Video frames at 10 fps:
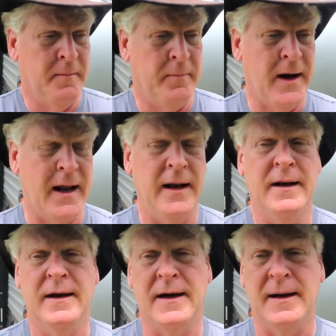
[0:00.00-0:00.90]
But
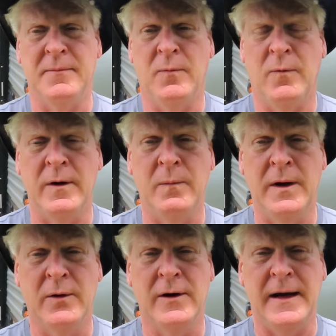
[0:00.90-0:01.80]
when
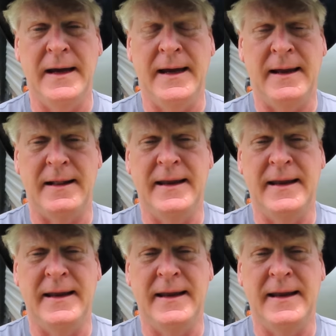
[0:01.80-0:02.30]
we were at